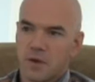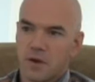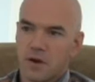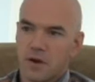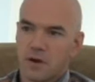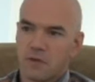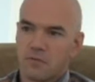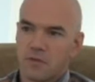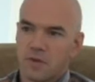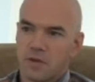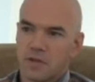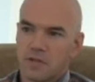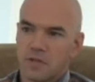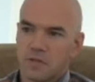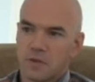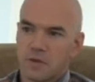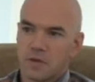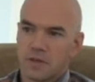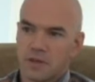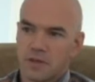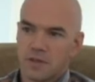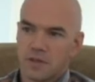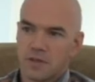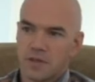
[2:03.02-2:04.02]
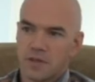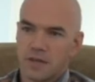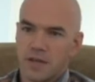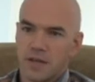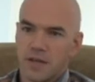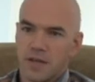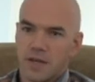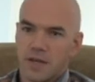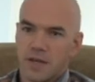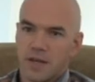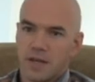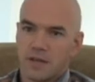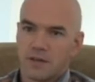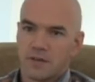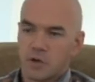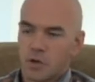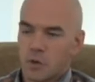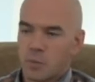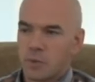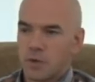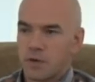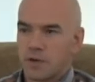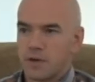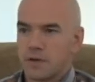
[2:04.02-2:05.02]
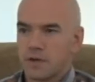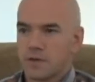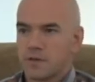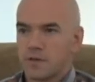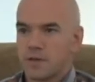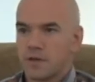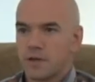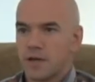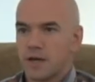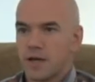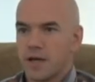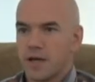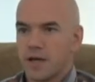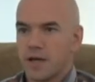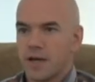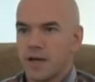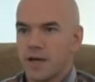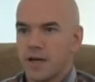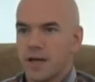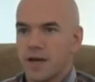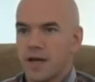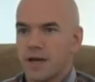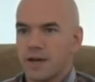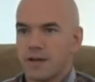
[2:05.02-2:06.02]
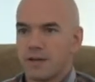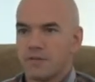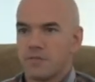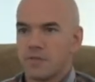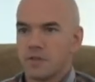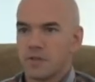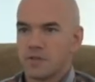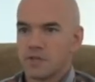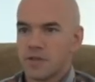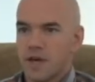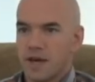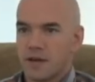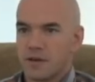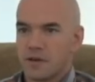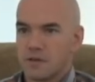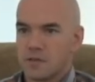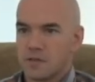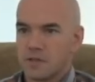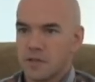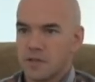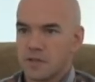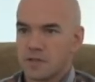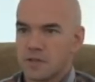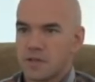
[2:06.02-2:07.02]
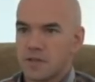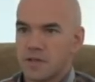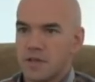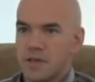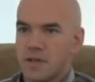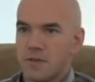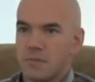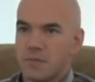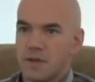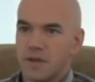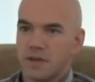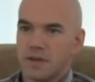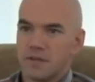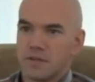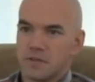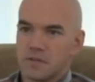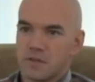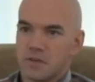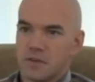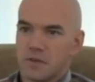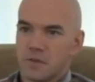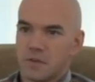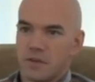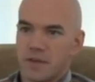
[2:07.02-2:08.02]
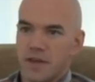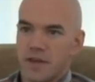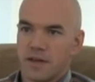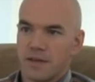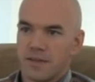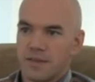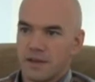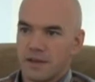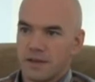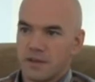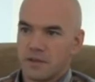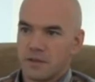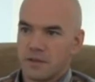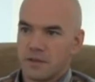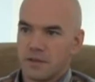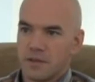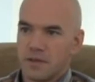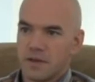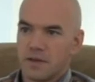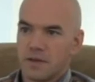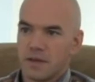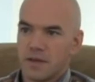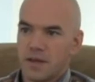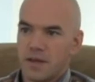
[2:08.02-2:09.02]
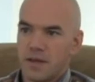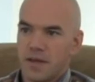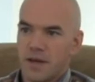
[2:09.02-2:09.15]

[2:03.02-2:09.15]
be hard for history to interpret uh, any of those actors as being concerned with anything other than